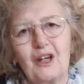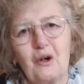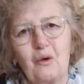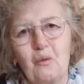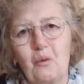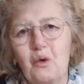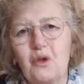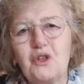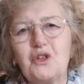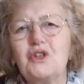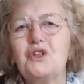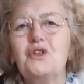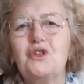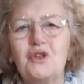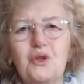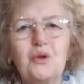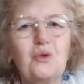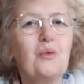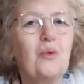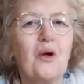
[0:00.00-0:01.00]
want to
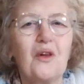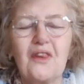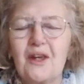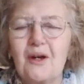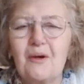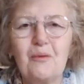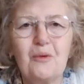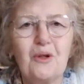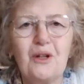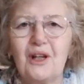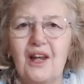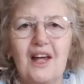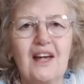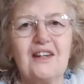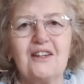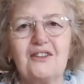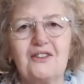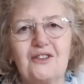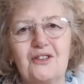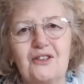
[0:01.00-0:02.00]
do what they would
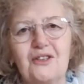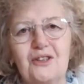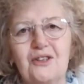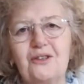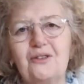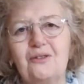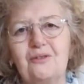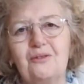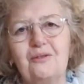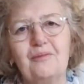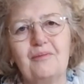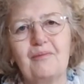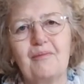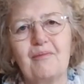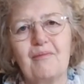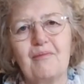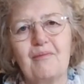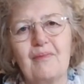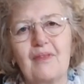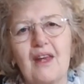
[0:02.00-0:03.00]
like to do,
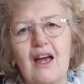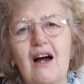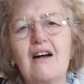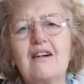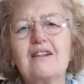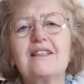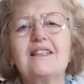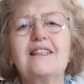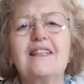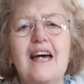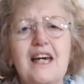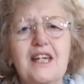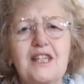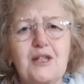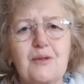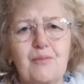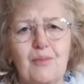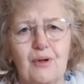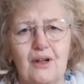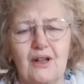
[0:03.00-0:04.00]
are
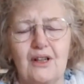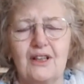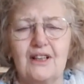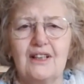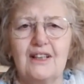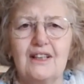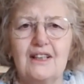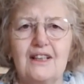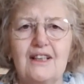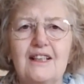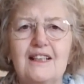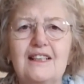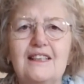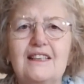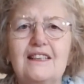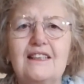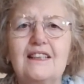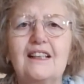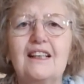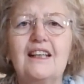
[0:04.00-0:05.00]
desperate
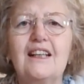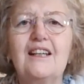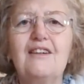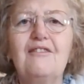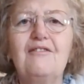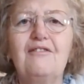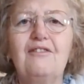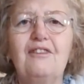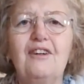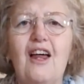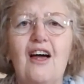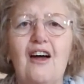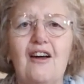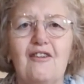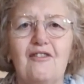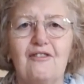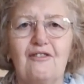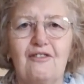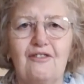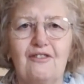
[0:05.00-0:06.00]
to live
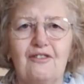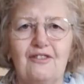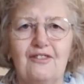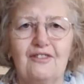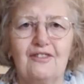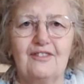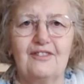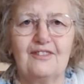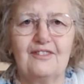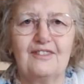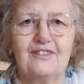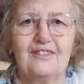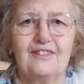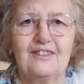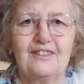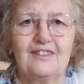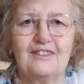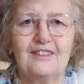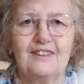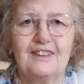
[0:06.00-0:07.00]
life
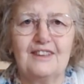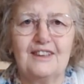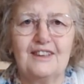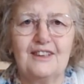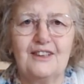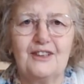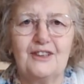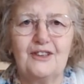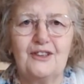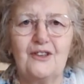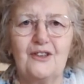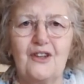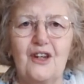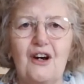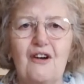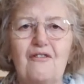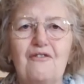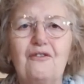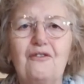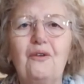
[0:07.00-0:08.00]
to
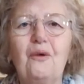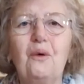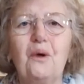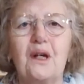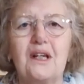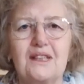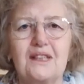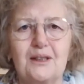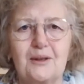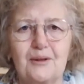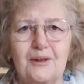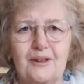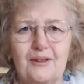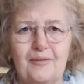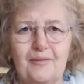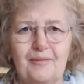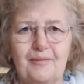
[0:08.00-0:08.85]
their fullest.